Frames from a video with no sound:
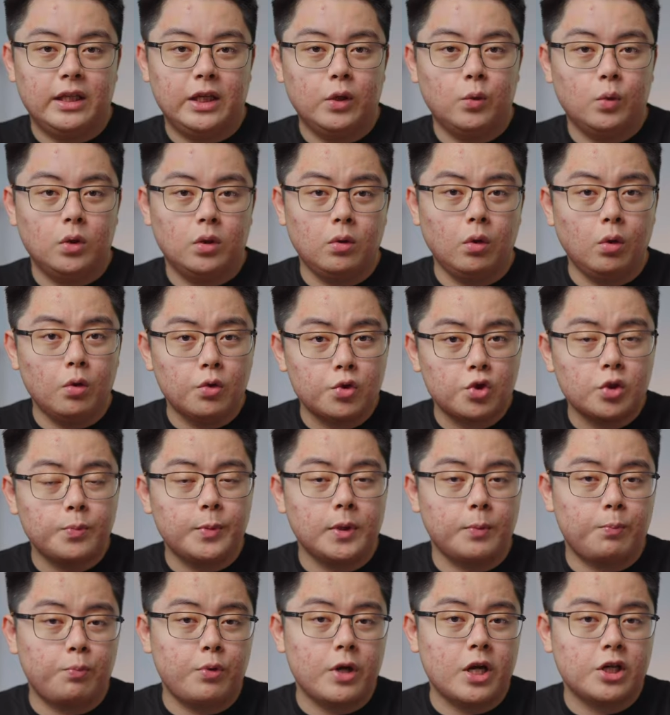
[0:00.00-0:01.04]
they will also
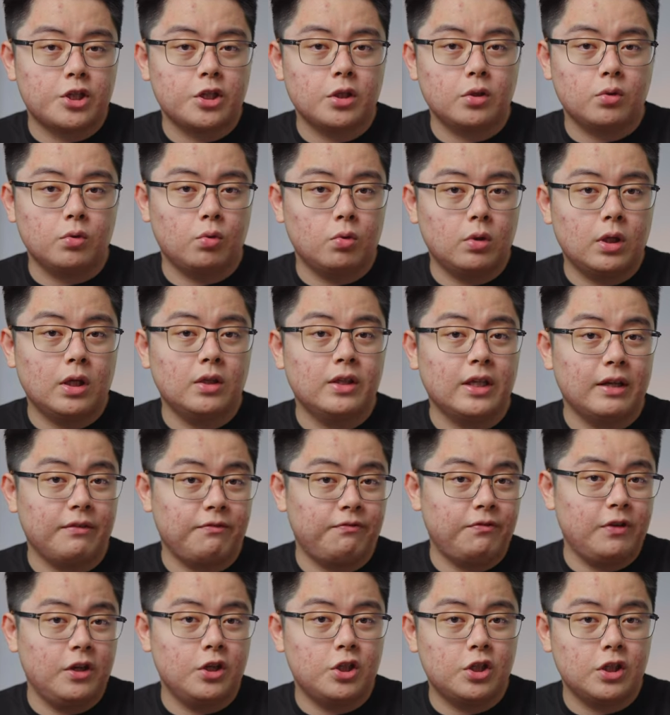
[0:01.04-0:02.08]
be pressured to roll out that
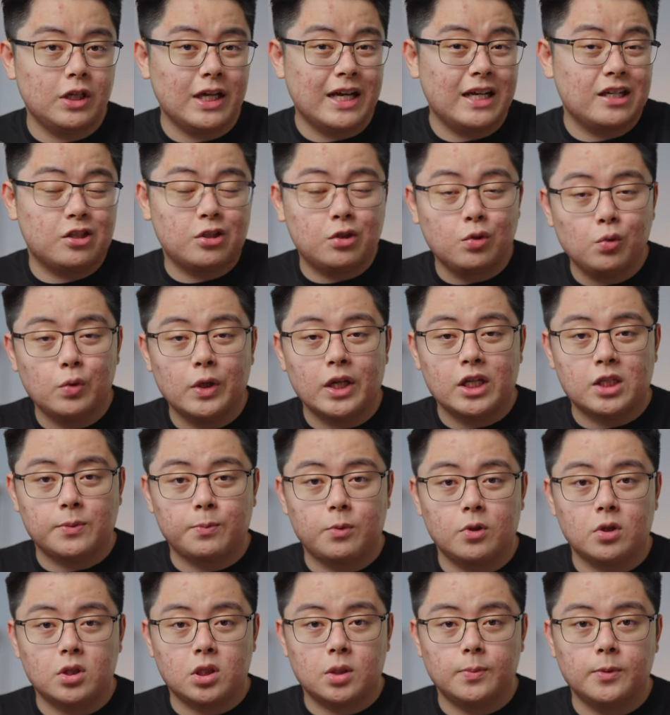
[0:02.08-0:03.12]
feature as soon as
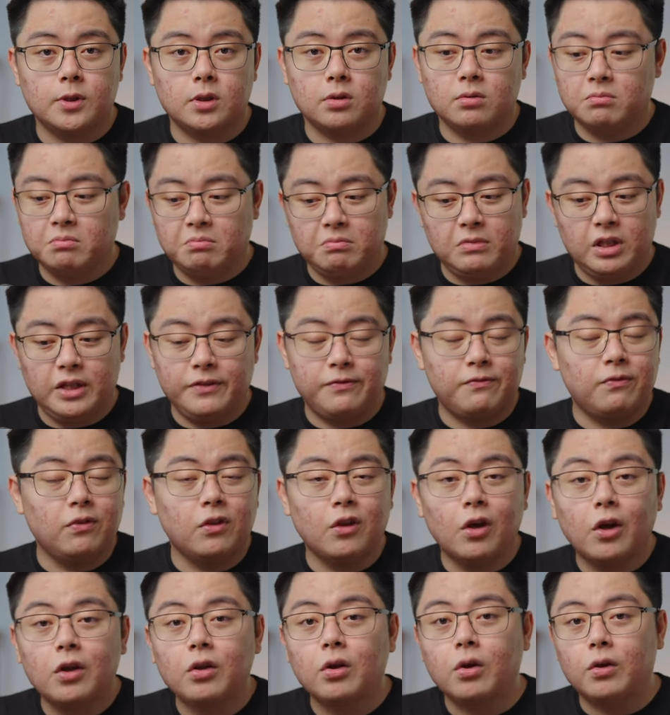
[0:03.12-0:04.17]
possible, if
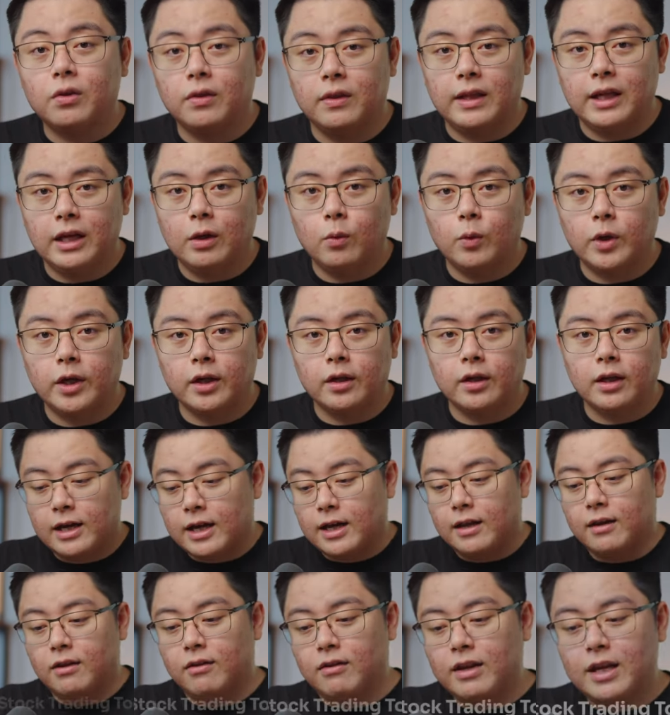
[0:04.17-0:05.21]
not on day one.
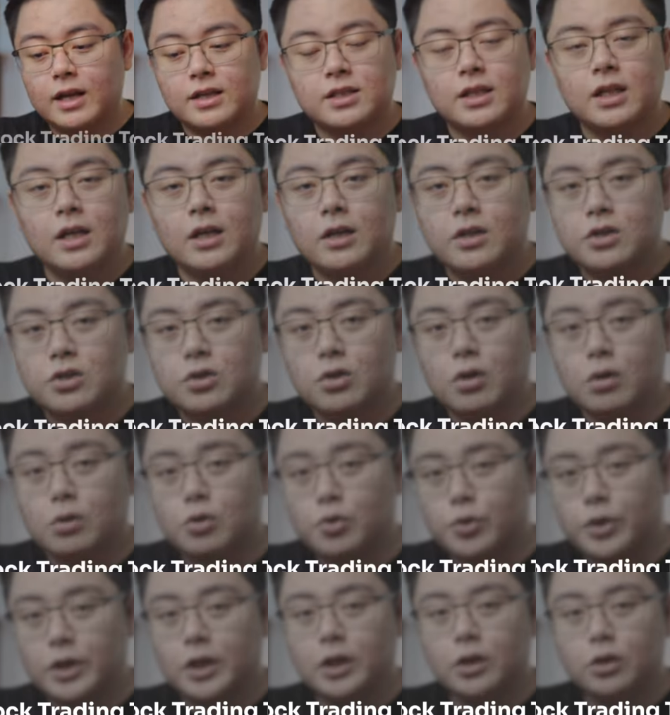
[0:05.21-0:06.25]
And next, stock
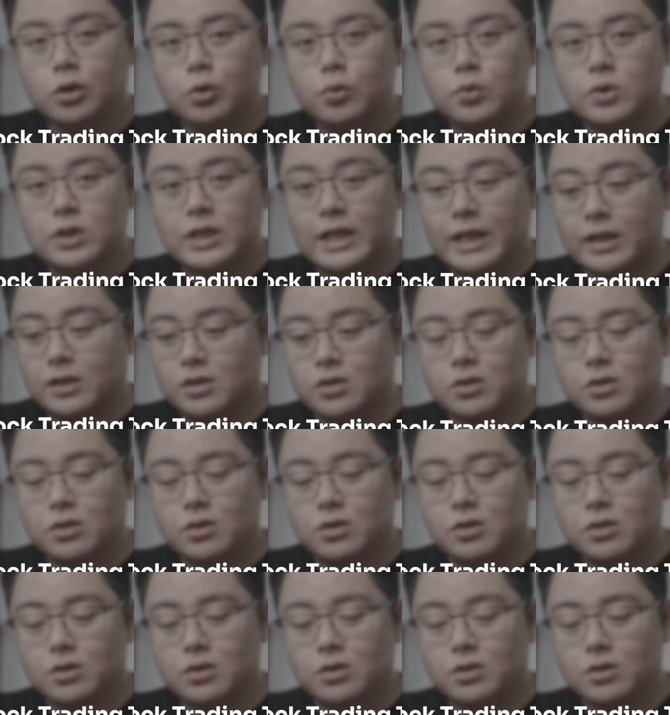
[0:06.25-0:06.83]
trading tools like